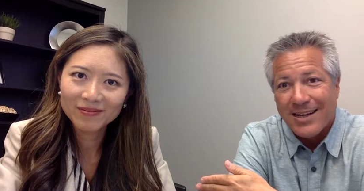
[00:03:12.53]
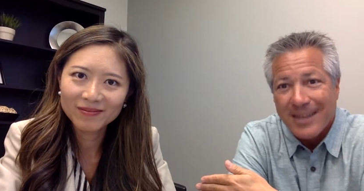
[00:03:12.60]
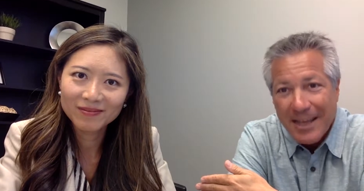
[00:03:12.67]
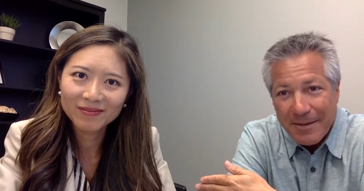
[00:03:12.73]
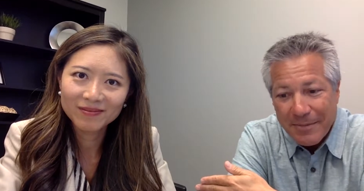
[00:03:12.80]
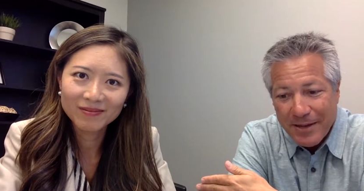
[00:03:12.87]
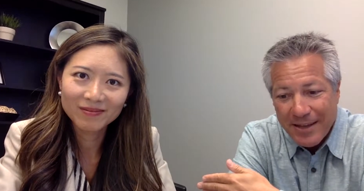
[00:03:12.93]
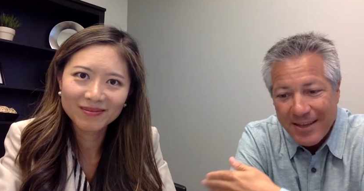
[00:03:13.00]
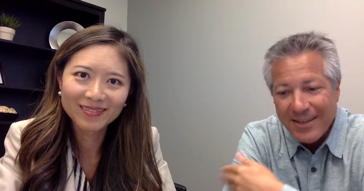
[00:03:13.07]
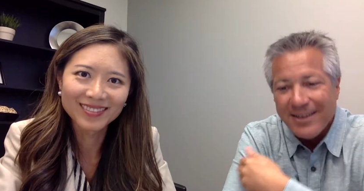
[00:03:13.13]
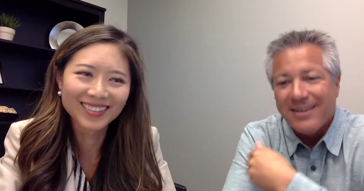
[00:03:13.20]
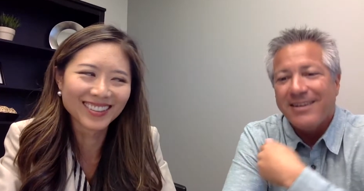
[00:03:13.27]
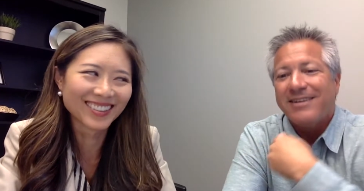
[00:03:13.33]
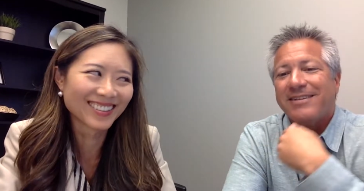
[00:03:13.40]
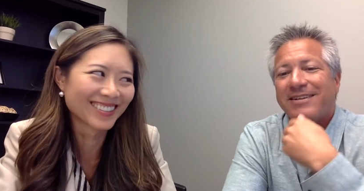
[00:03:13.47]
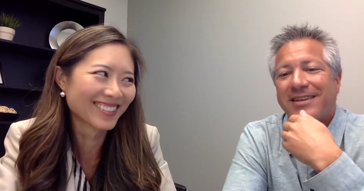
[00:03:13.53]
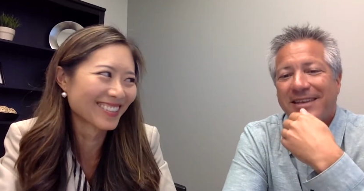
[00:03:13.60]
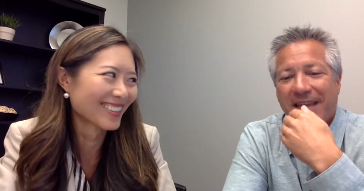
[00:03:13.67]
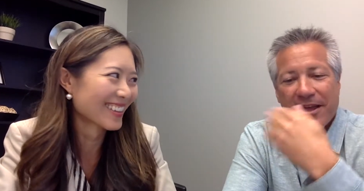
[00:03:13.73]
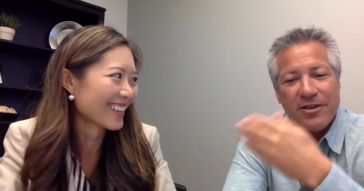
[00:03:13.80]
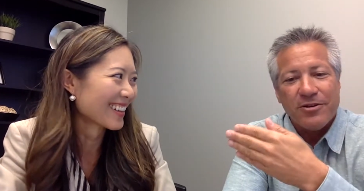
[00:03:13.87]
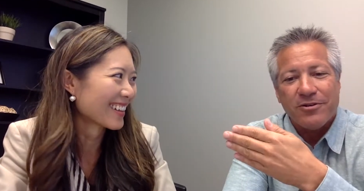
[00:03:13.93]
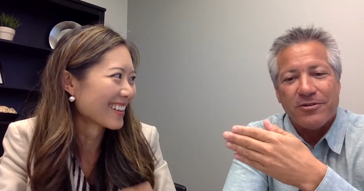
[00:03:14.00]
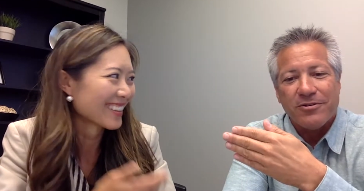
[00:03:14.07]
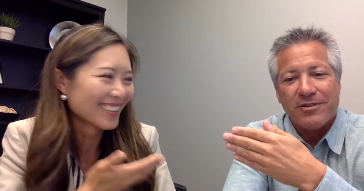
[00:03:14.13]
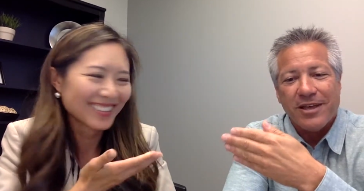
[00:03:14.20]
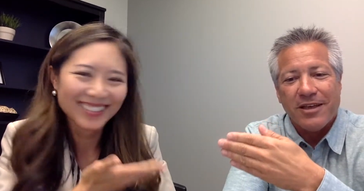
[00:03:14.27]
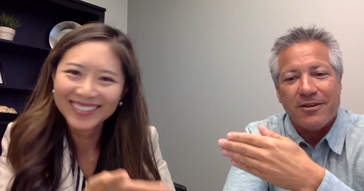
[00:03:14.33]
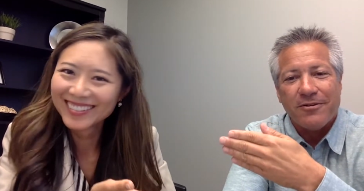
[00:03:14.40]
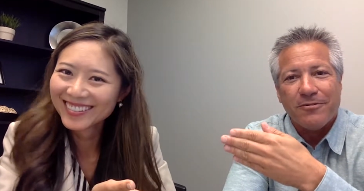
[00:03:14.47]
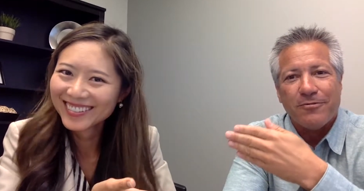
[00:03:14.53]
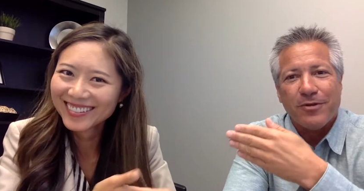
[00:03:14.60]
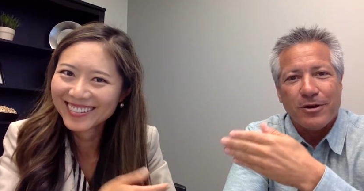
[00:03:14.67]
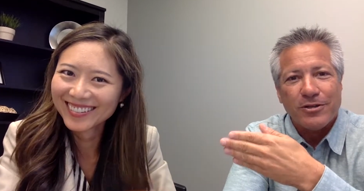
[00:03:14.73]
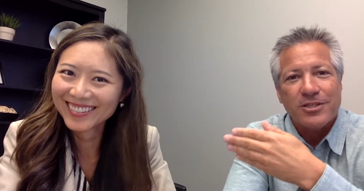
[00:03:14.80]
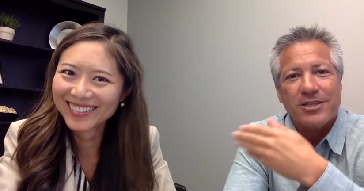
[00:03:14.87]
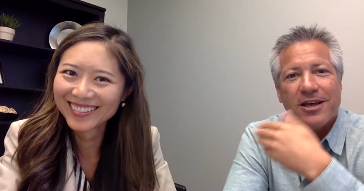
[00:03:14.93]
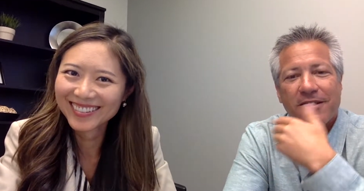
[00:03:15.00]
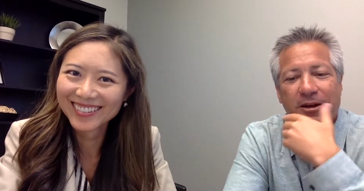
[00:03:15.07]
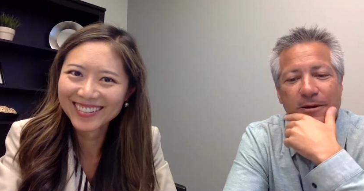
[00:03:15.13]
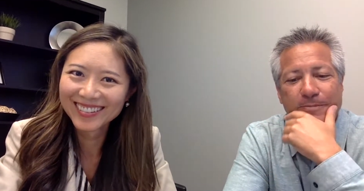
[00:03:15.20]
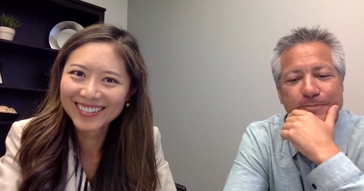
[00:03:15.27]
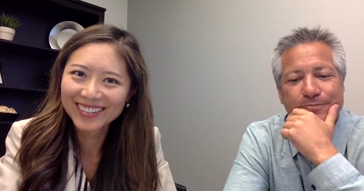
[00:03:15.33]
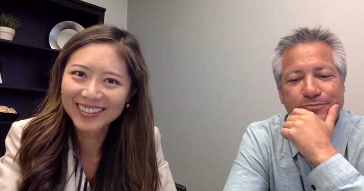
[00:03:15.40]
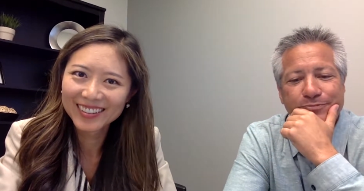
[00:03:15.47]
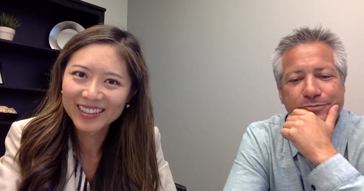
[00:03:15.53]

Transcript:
Speaker 1: Amy, get your, get your affairs set up,